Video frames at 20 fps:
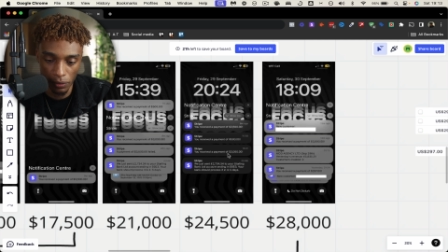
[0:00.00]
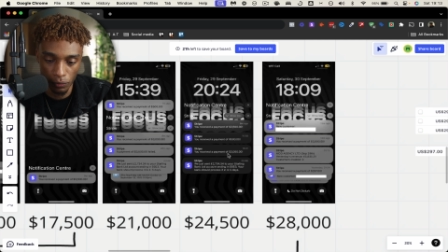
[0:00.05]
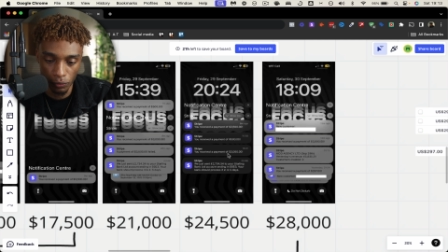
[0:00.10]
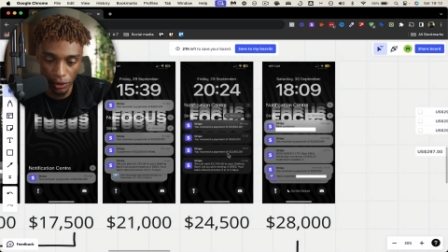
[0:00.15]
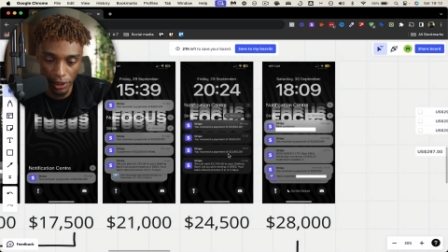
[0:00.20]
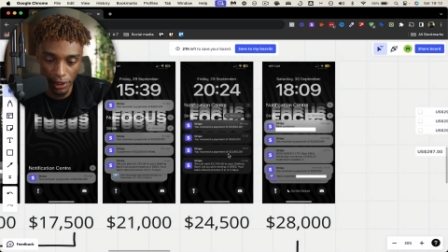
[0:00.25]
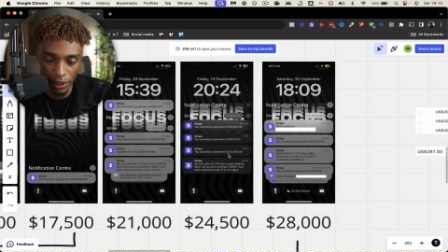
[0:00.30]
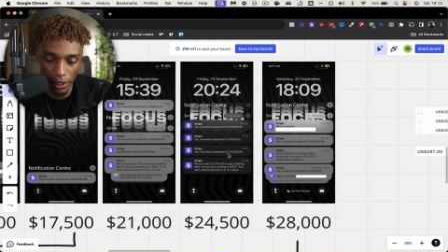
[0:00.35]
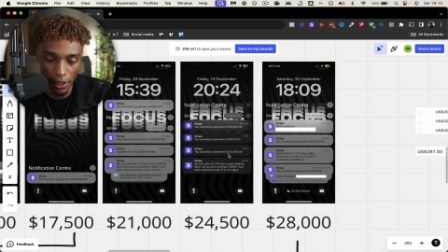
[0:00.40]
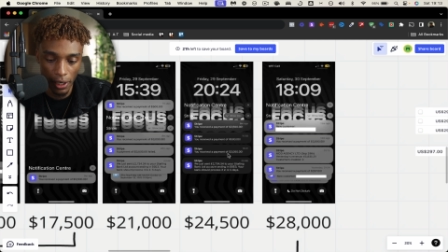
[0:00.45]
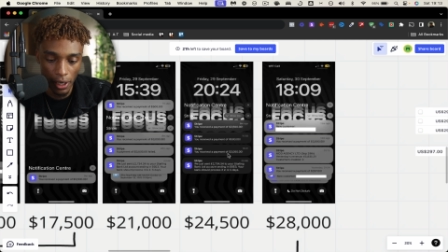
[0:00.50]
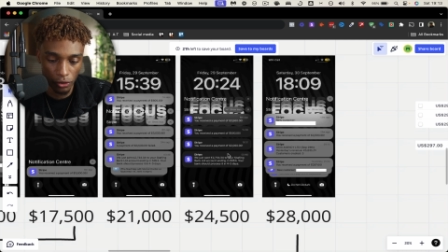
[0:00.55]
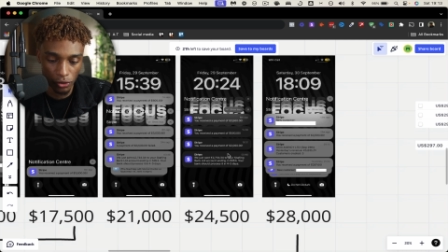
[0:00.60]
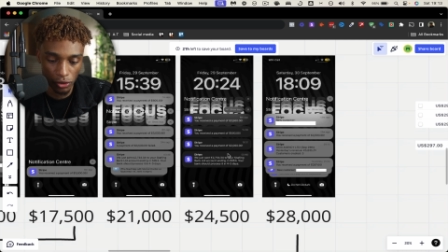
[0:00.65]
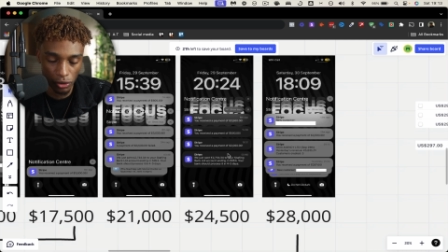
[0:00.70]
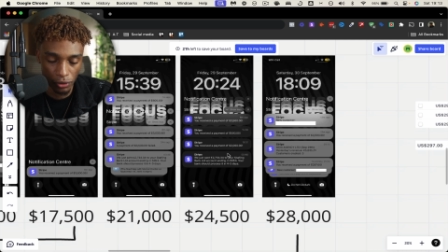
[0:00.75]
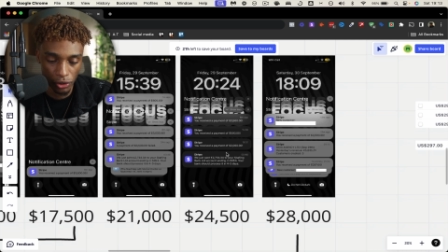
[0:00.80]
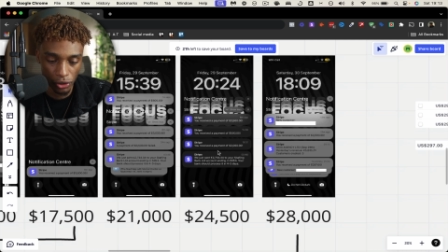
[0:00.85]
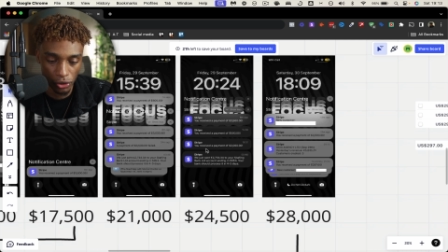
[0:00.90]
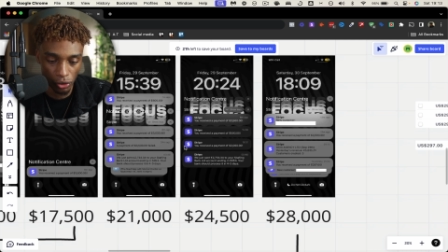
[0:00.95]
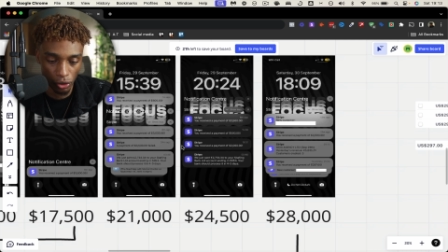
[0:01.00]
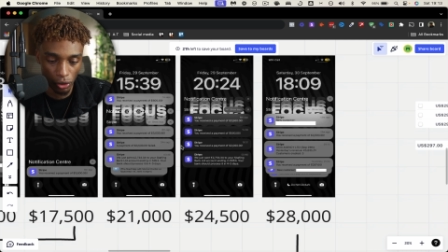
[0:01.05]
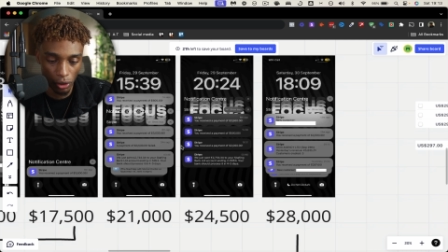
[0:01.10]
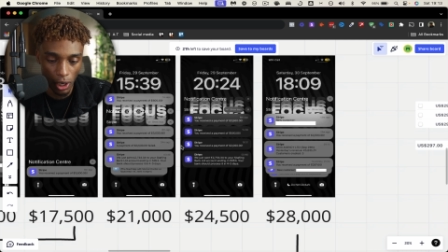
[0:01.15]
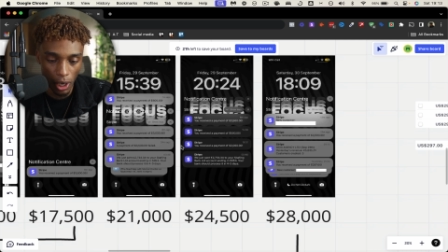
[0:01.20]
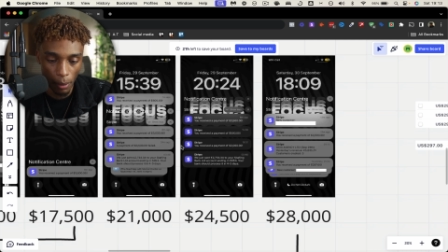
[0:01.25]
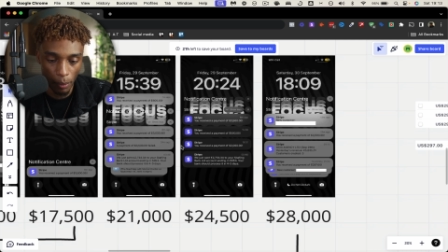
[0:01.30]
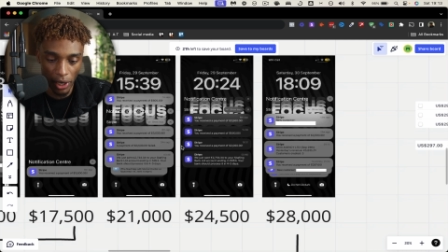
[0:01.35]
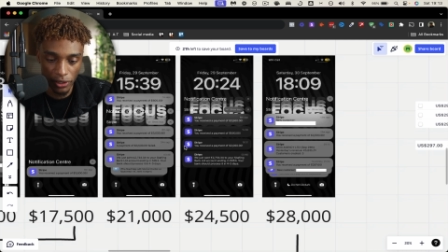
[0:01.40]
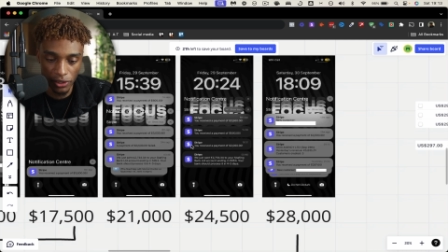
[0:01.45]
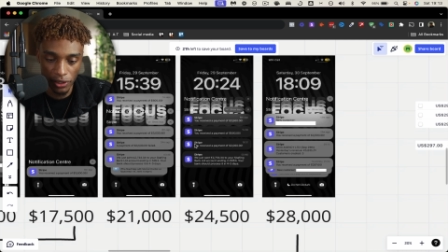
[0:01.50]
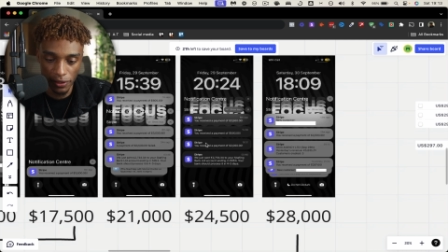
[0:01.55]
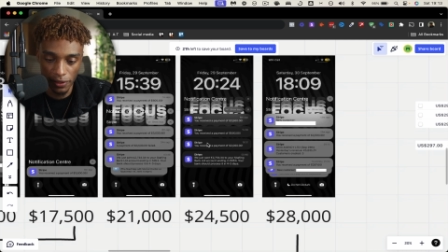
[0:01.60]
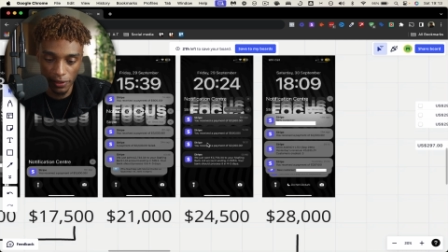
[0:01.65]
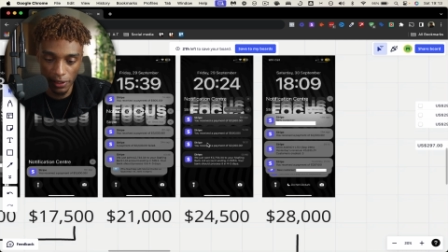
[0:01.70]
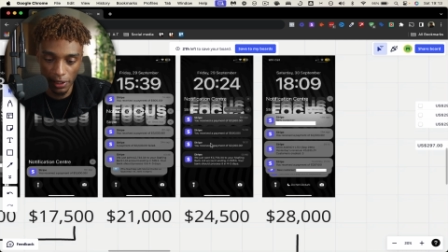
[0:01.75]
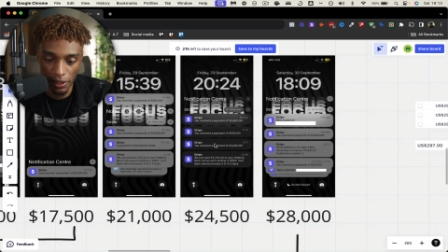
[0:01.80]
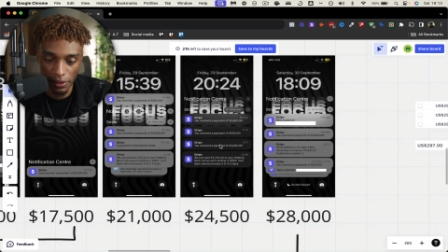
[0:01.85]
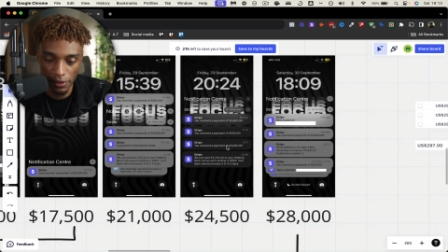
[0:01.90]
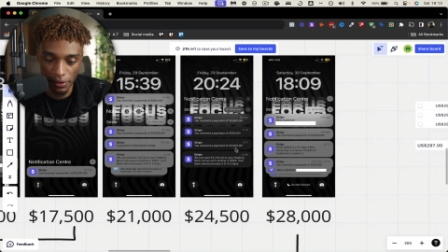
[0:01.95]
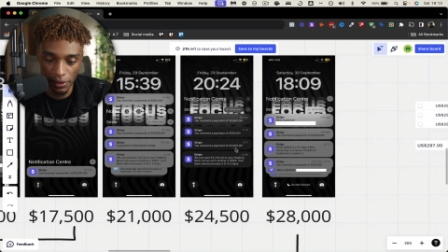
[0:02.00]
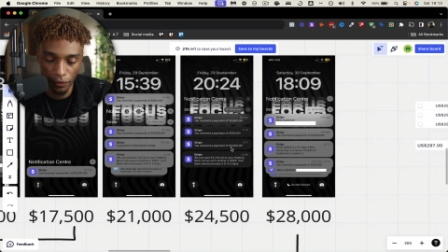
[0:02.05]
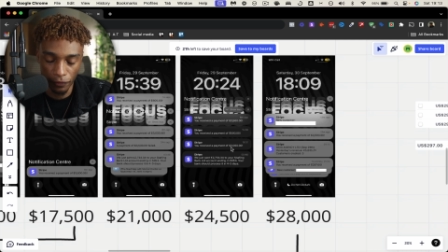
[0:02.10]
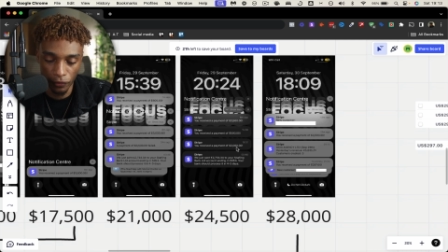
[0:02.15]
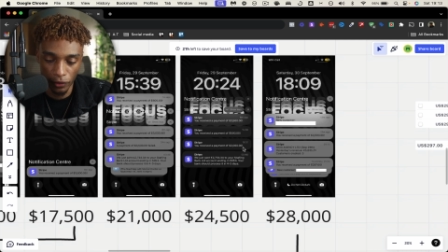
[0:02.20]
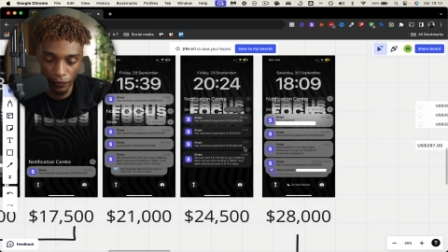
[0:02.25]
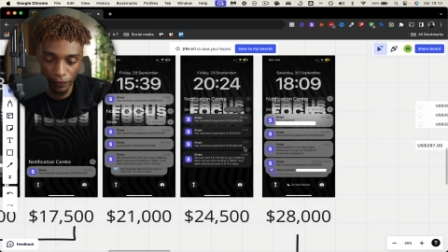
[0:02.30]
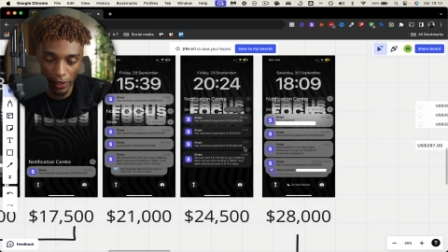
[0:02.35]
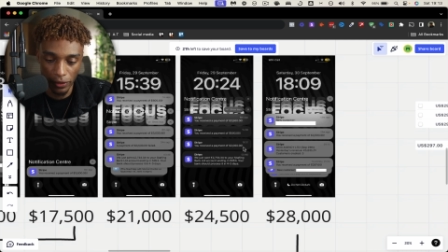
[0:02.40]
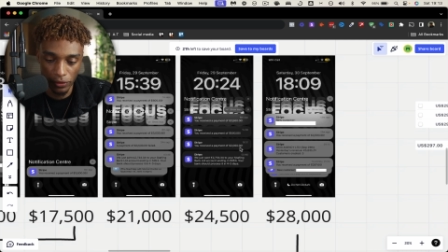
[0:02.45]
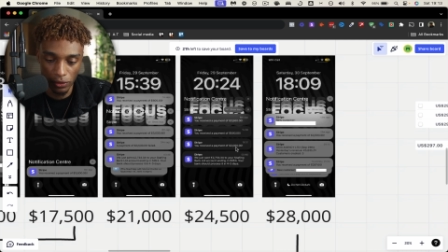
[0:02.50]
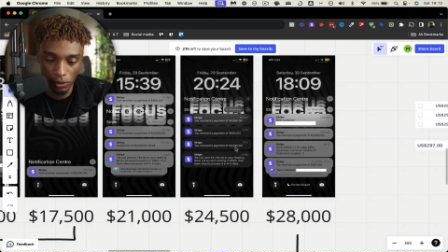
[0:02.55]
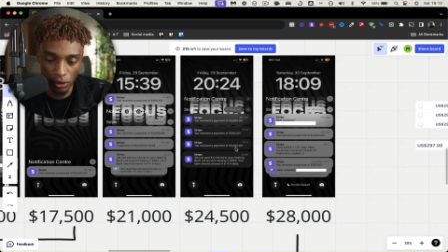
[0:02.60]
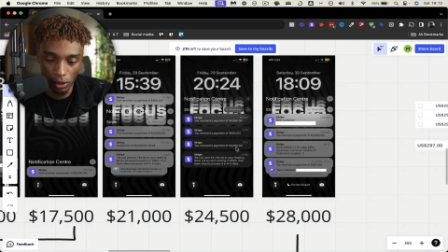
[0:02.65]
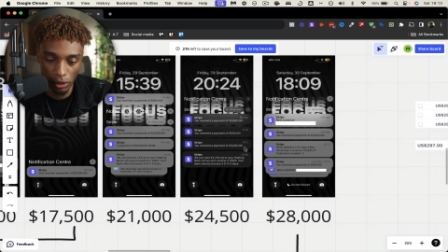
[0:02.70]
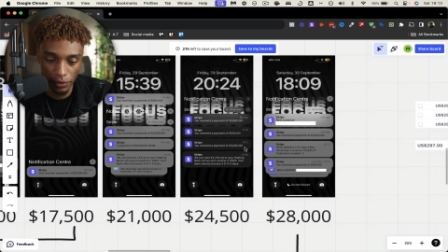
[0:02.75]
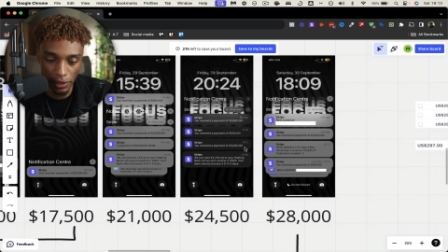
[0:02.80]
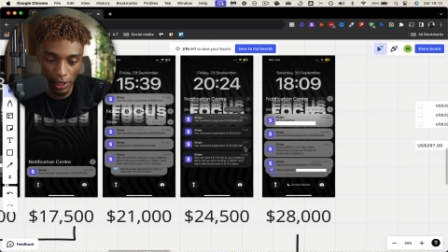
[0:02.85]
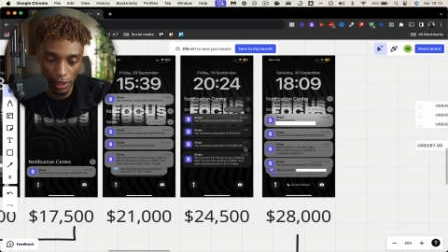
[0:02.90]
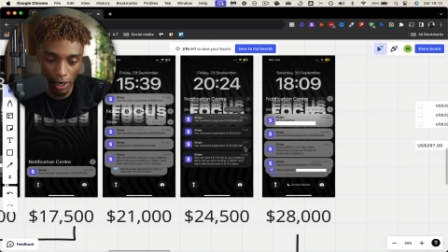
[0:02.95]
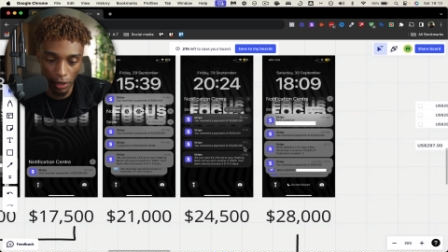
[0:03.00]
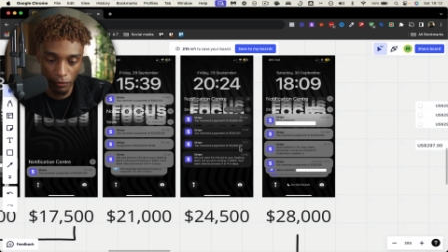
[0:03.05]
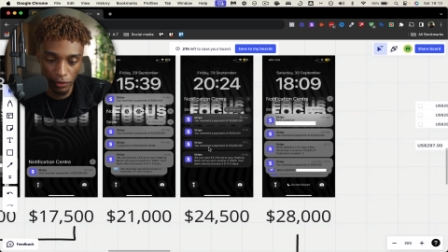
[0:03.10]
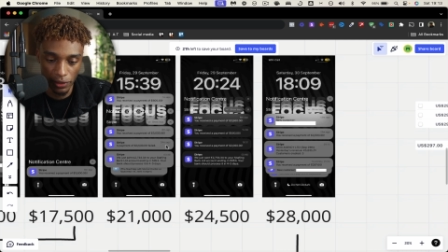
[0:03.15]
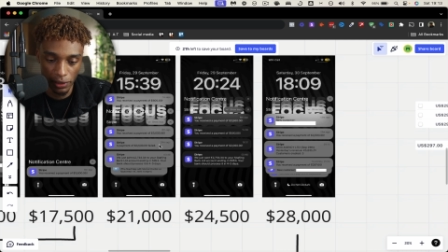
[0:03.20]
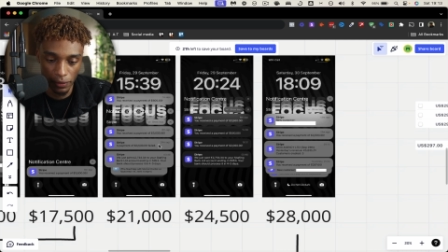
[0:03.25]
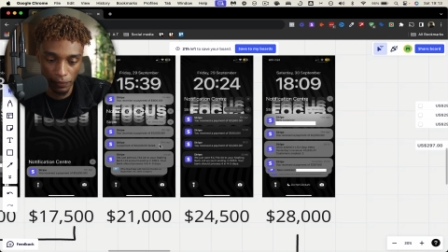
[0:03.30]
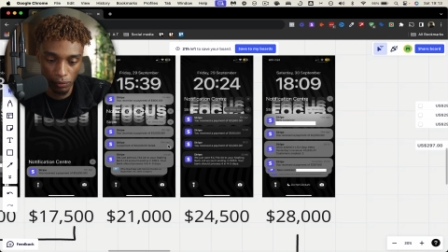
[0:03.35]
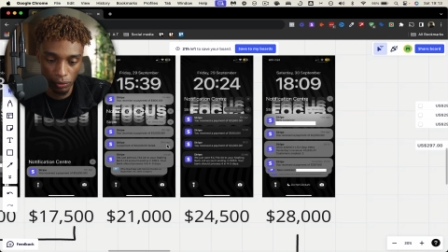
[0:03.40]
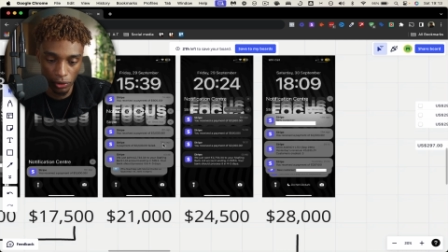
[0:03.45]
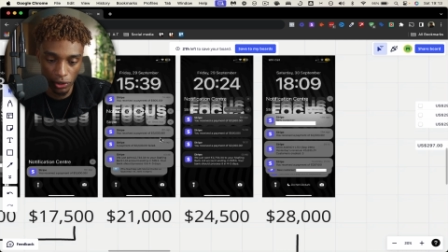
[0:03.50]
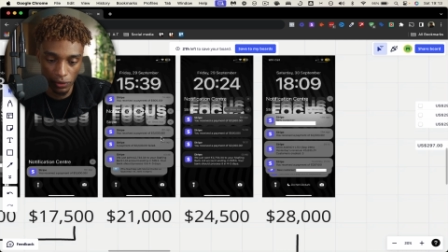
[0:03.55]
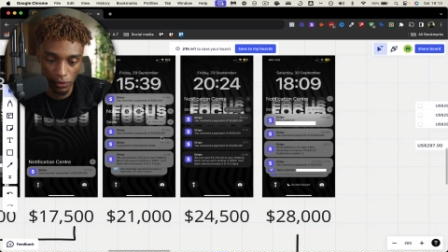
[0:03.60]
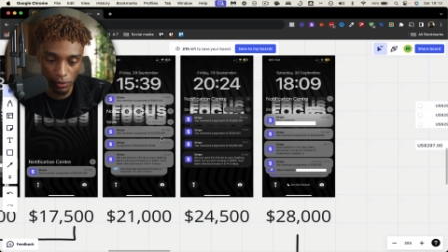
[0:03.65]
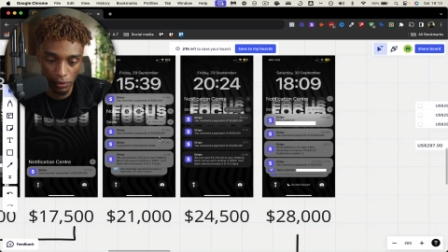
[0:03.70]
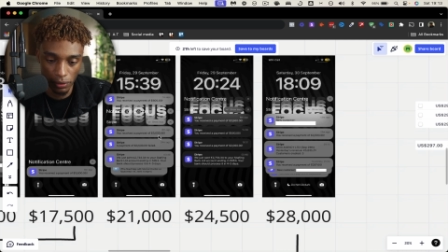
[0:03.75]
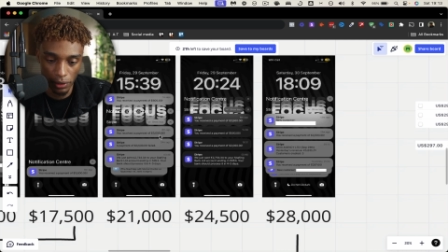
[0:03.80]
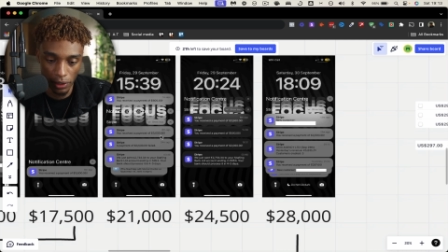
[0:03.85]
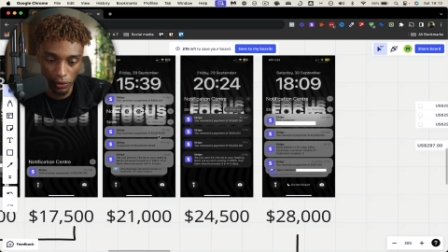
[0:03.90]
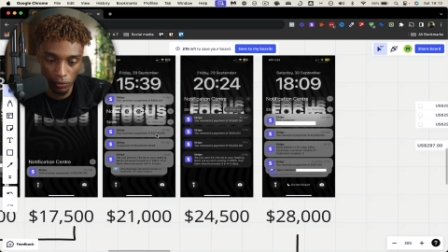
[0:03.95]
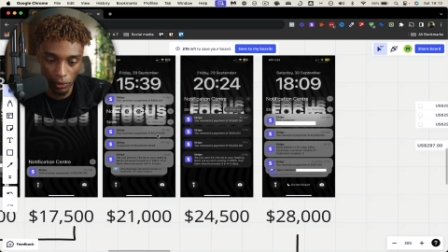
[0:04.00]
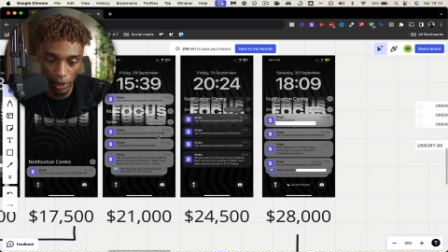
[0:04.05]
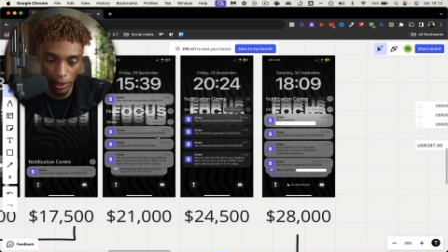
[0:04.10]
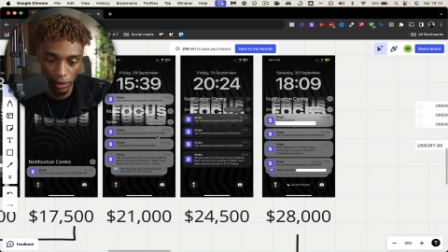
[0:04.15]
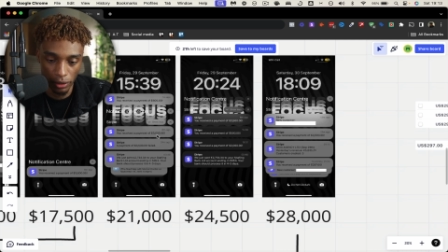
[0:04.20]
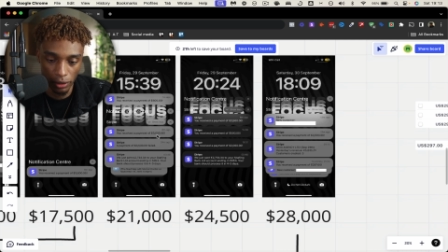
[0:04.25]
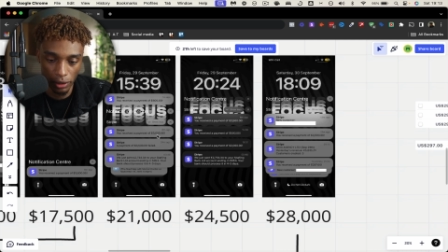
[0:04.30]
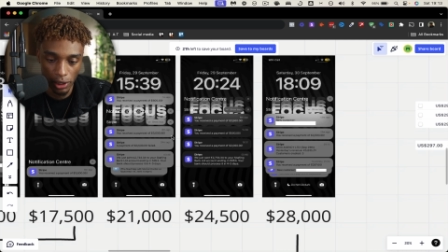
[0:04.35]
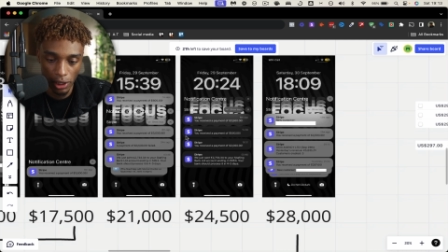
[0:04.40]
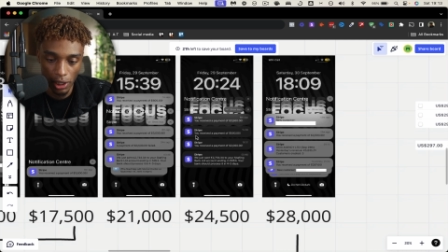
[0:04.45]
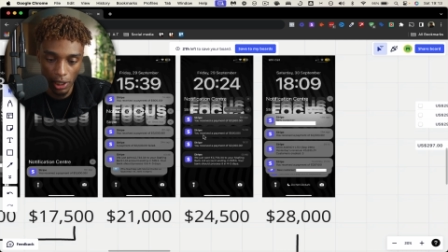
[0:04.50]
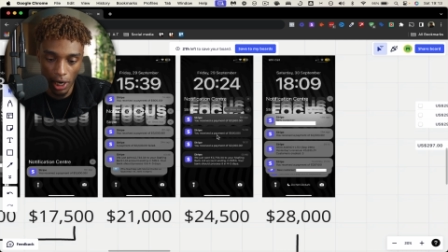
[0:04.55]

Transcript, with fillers: it and read it. Long story short, but as you can see, this is the $3,000 I, I received, which is this right here.